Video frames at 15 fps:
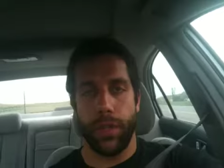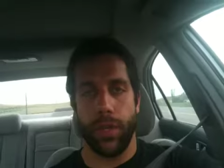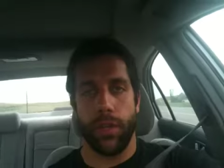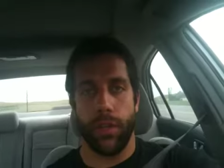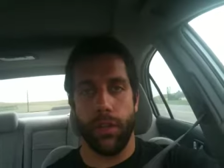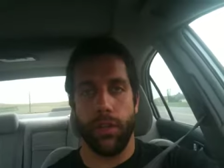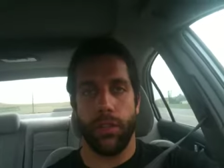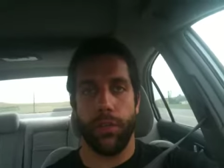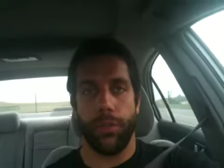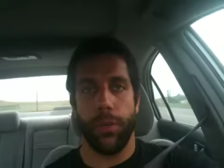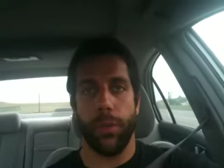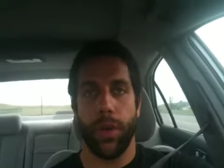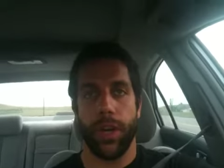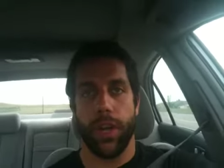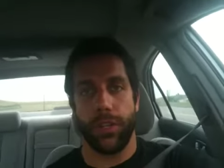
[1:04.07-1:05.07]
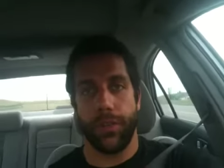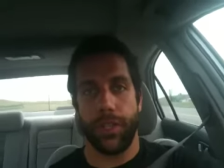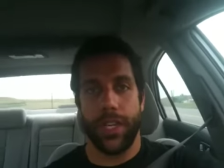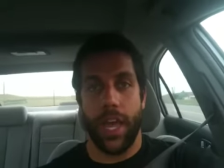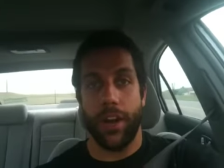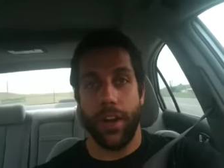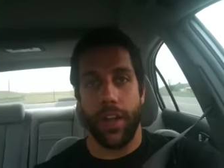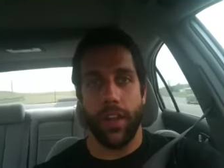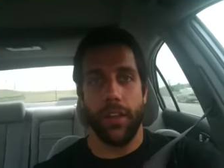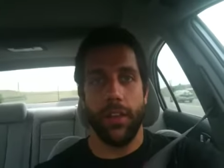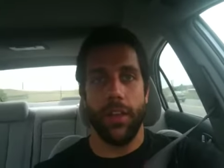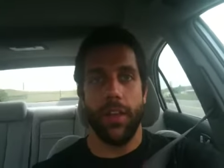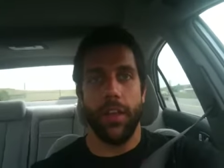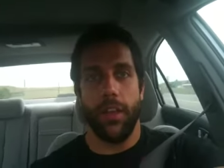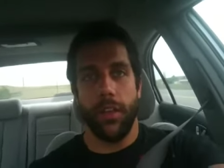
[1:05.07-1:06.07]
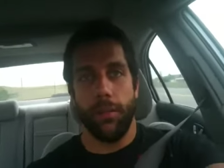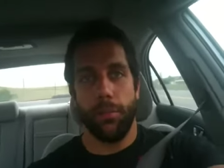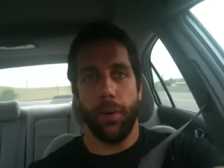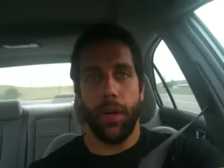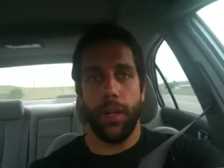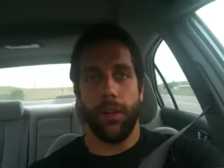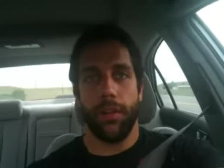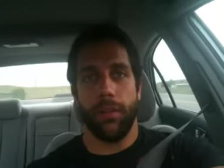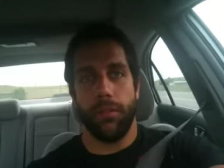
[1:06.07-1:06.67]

the three workouts for Saturday. But